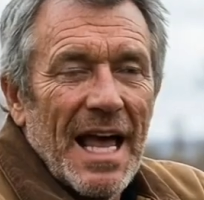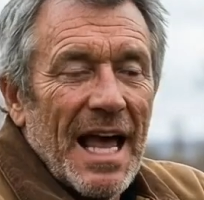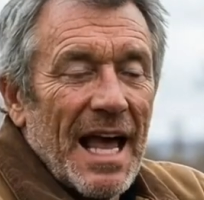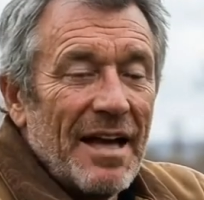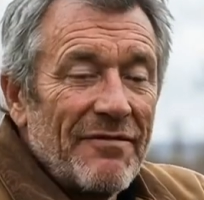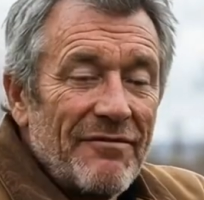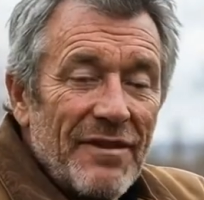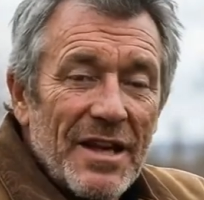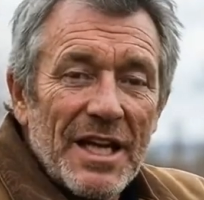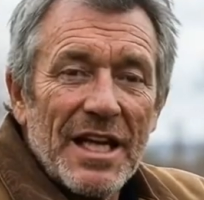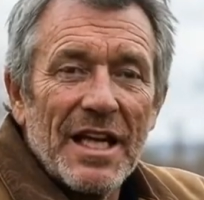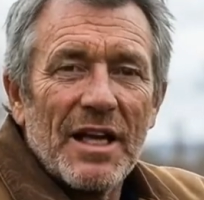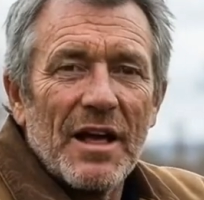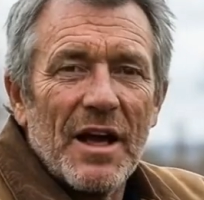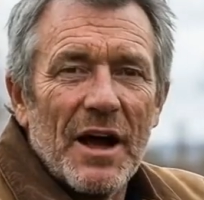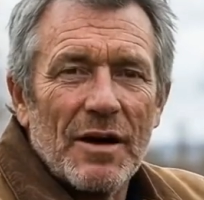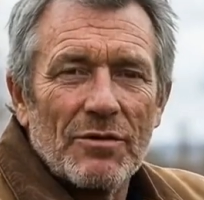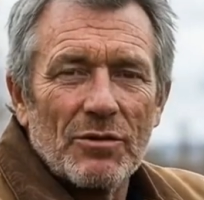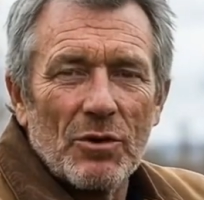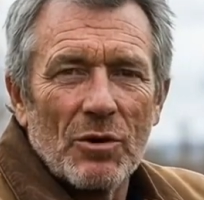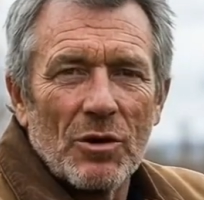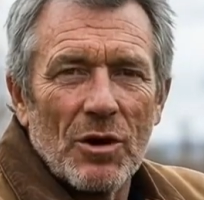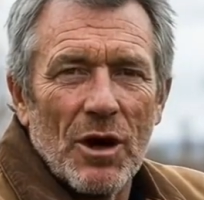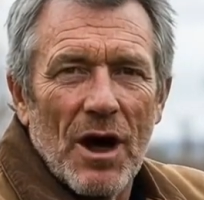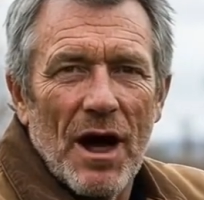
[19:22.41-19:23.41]
every year I
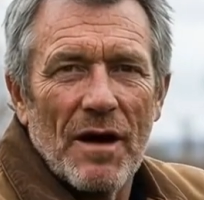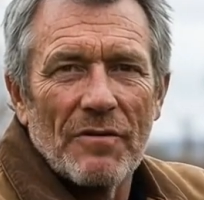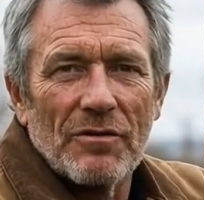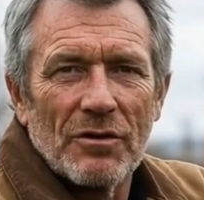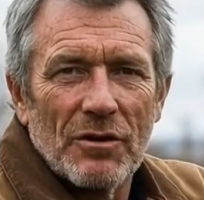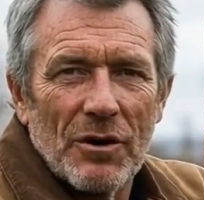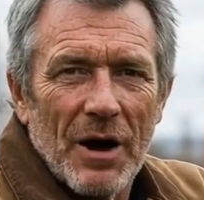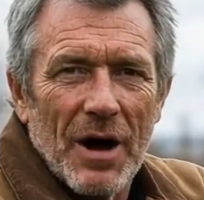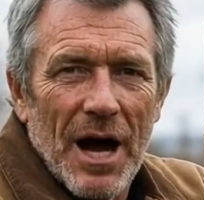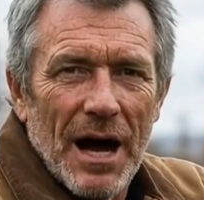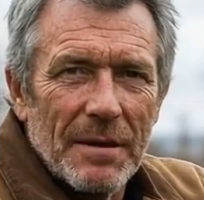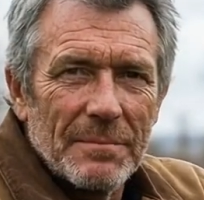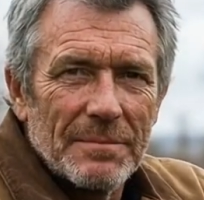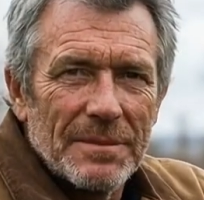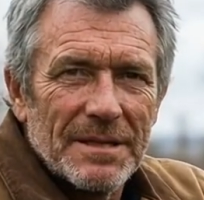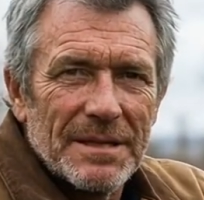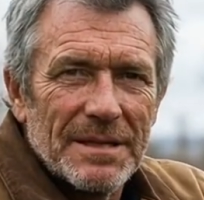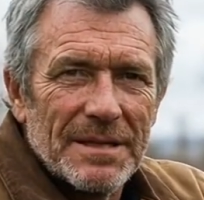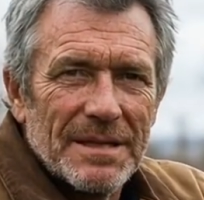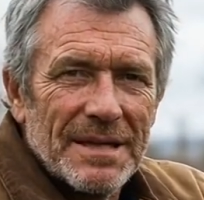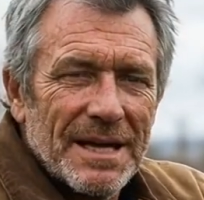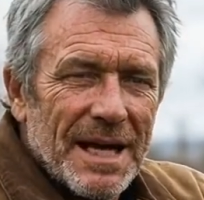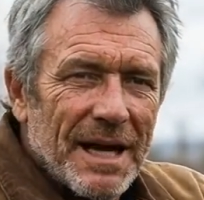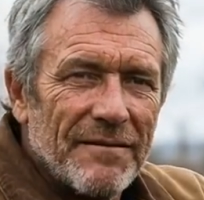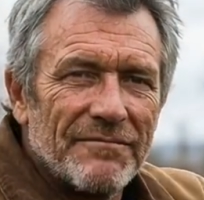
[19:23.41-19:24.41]
grow cover
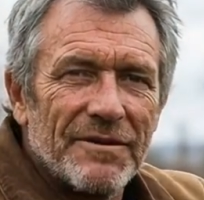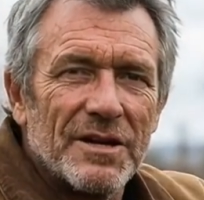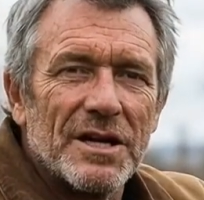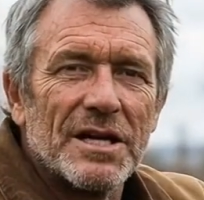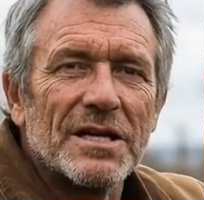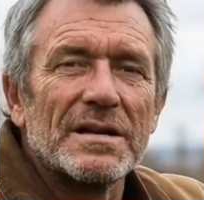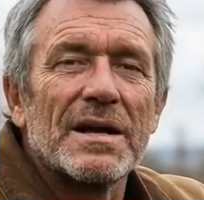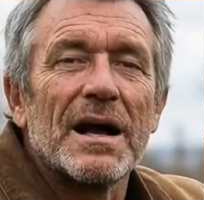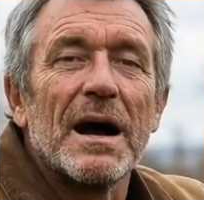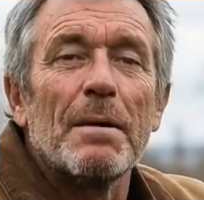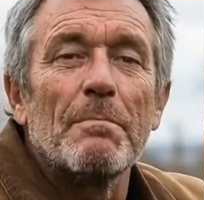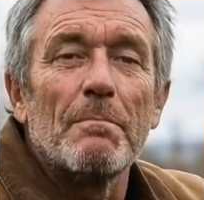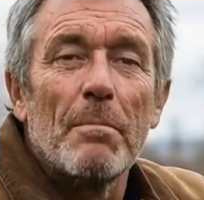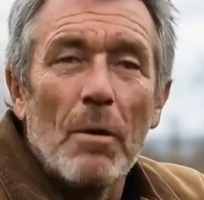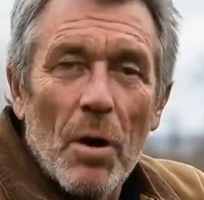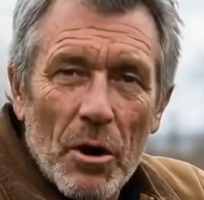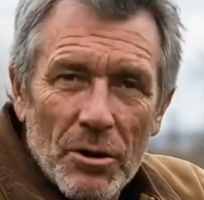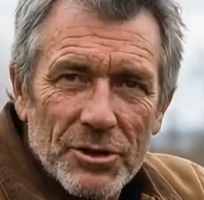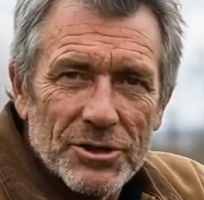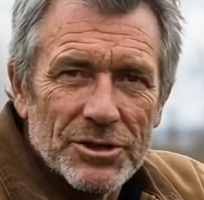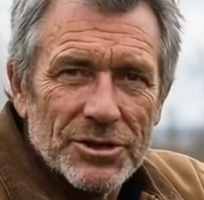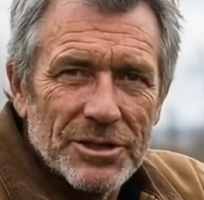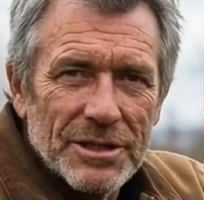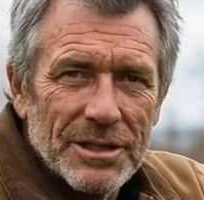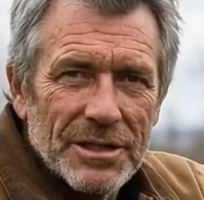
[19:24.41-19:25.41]
crops, every year I
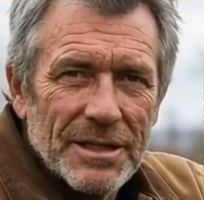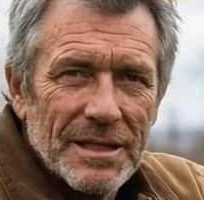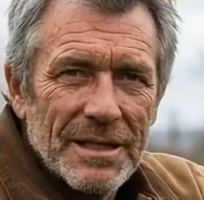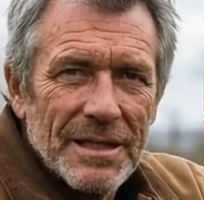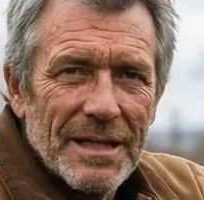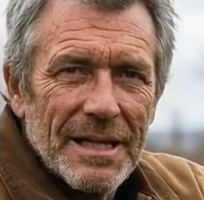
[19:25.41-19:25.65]
mulch,